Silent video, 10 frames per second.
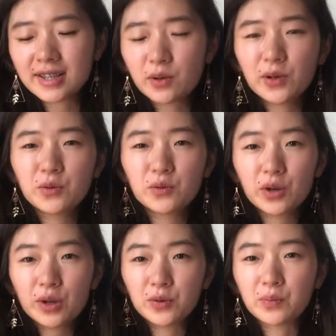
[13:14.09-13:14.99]
So
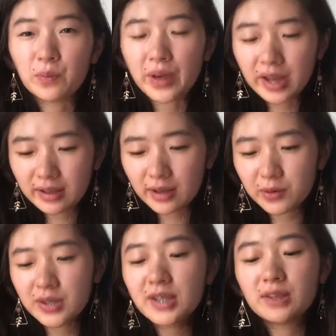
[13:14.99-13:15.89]
it was big. There
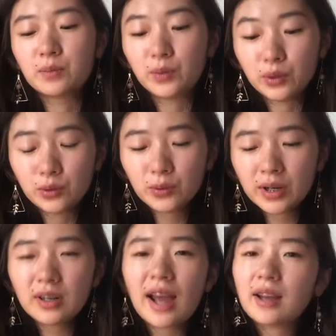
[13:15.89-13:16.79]
was this blue
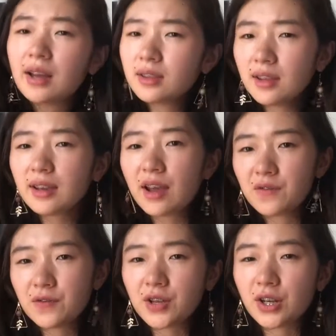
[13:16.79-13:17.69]
one. I think I
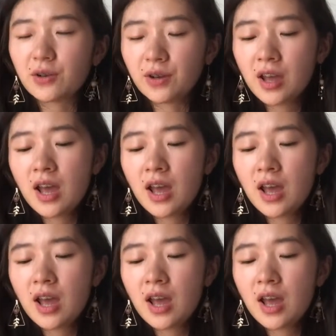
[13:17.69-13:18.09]
have a video.